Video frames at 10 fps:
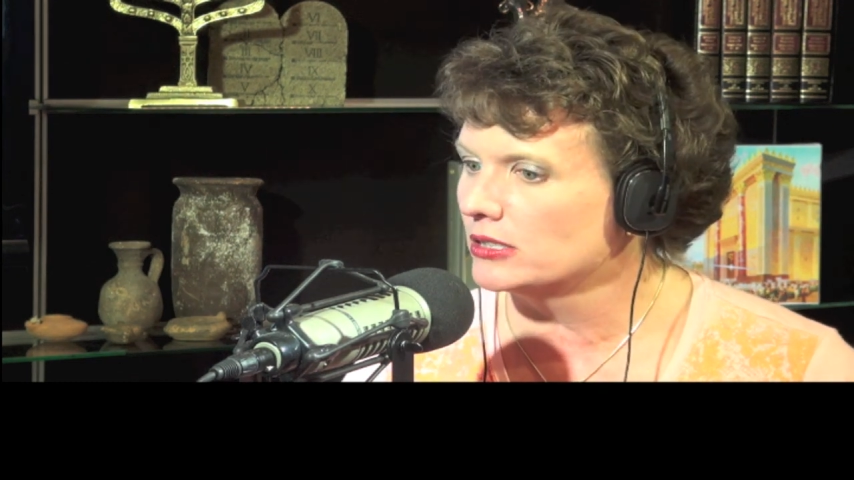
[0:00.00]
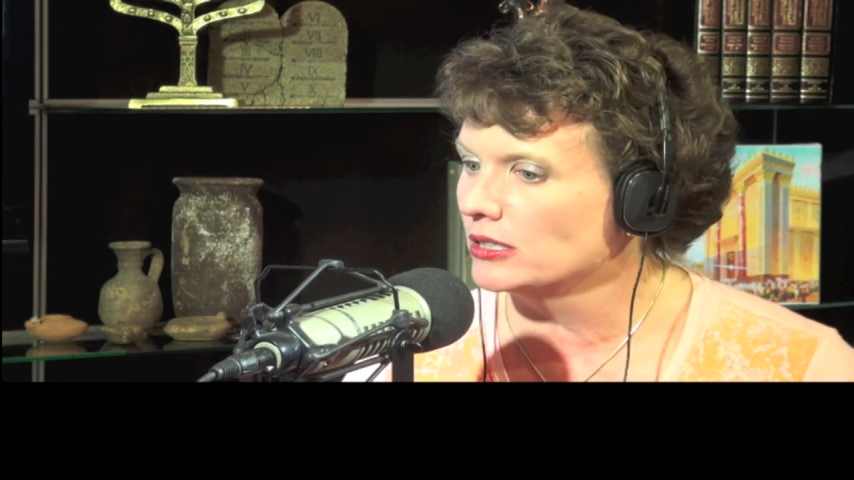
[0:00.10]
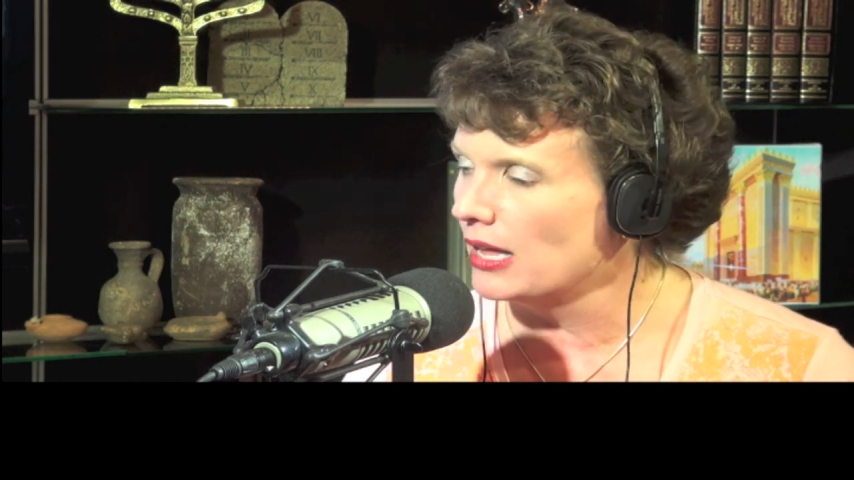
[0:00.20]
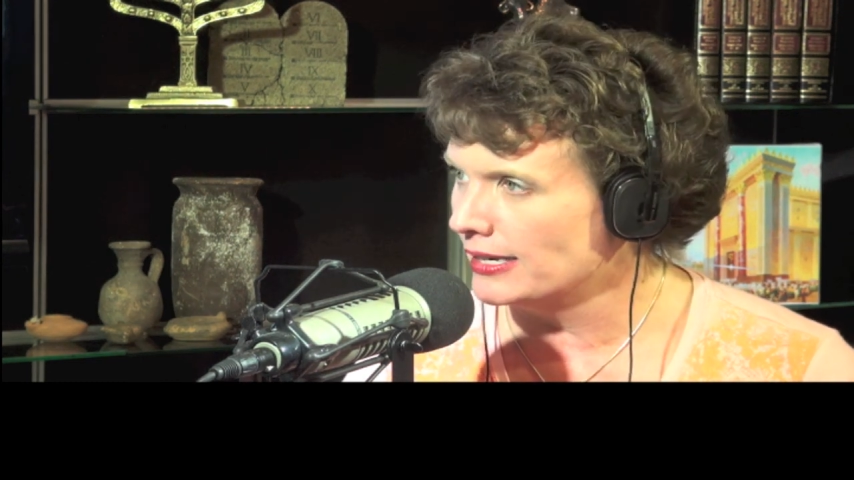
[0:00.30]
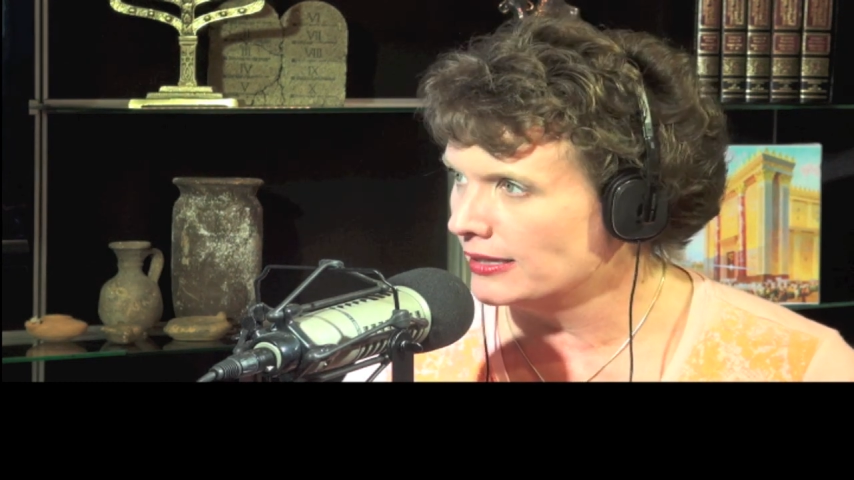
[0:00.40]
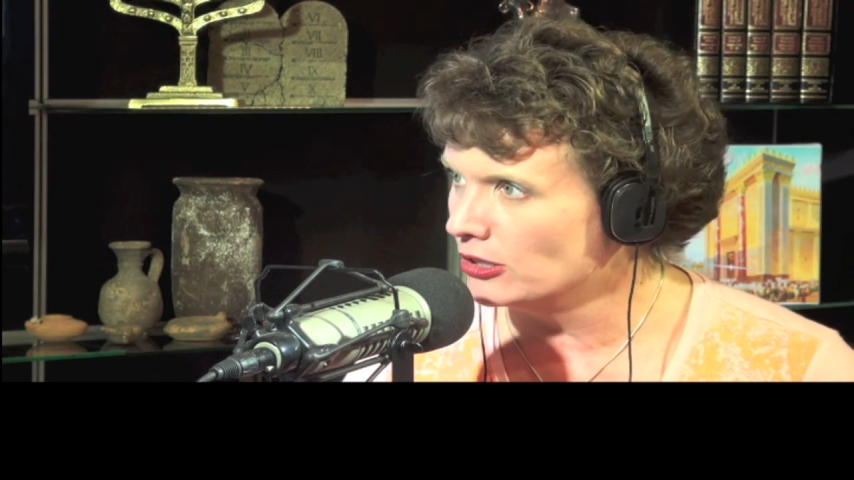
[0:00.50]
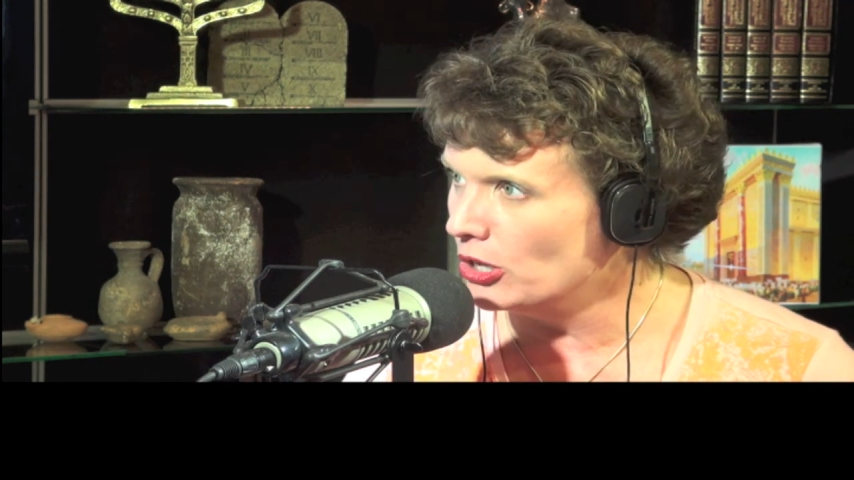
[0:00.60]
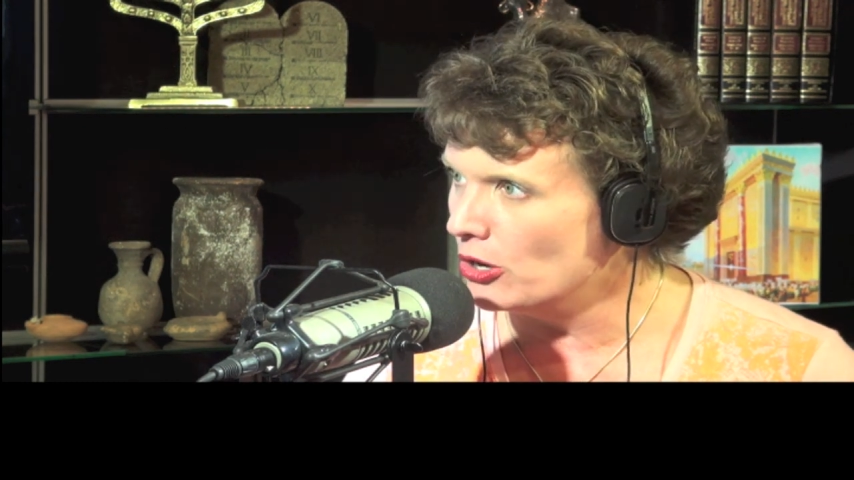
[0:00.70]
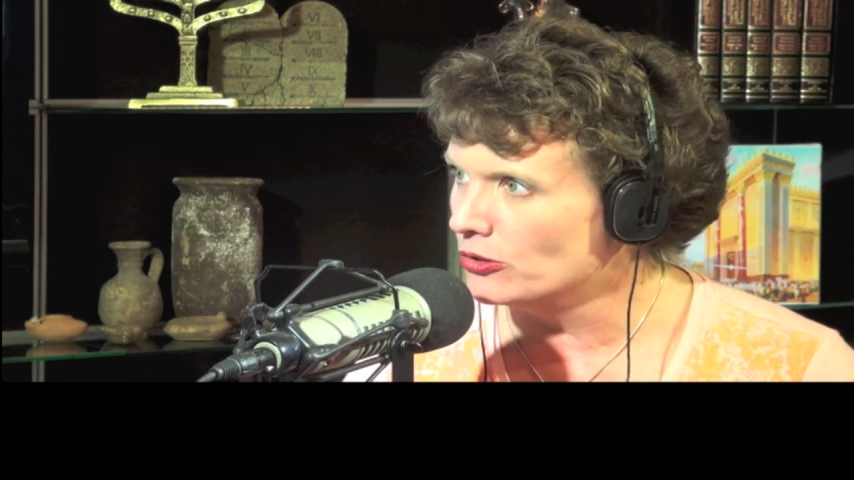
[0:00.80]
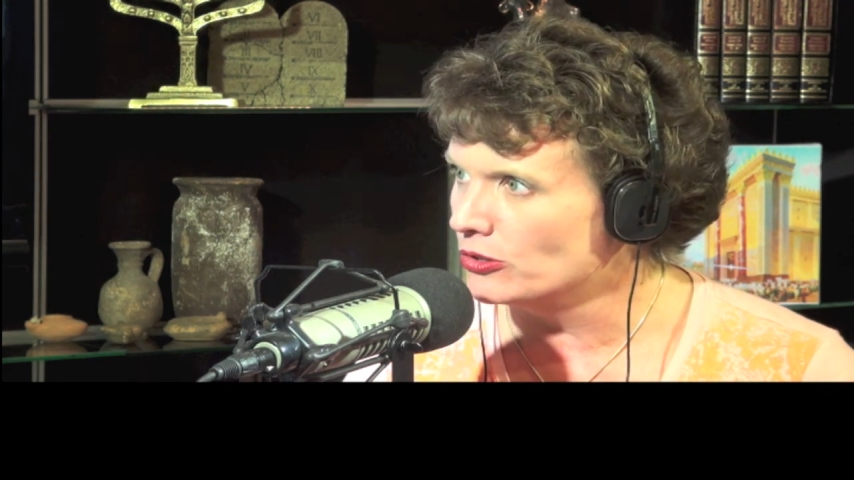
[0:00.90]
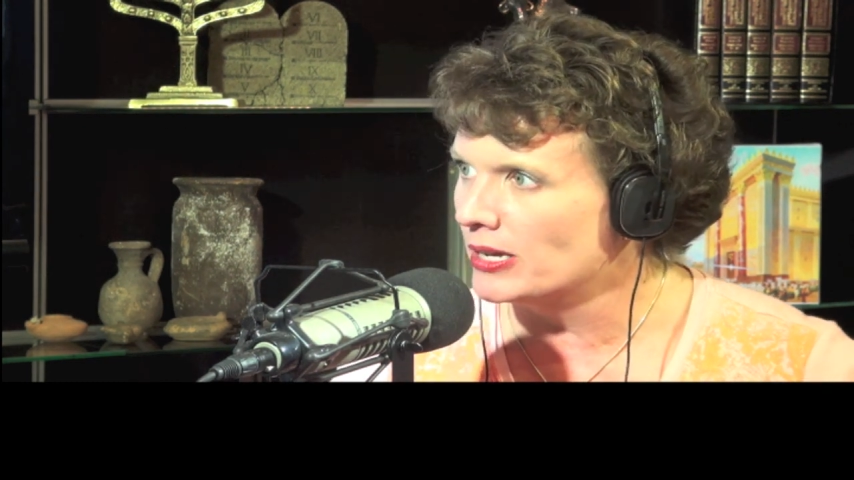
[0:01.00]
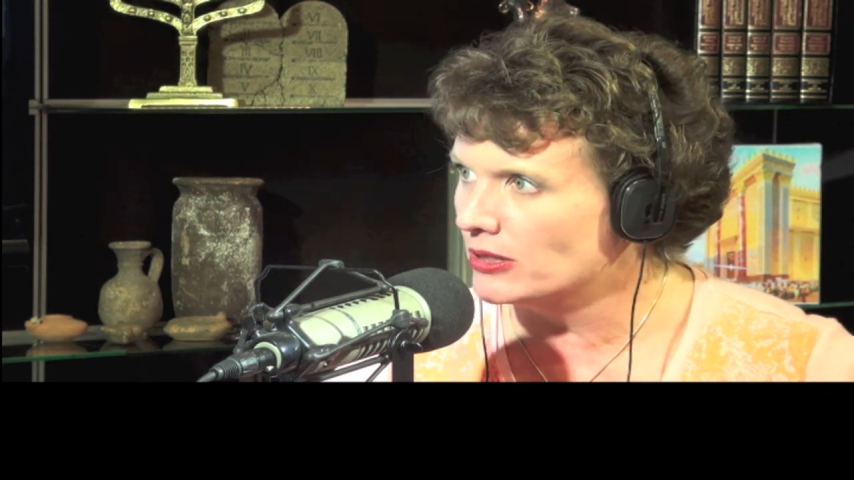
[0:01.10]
to lighten the load to make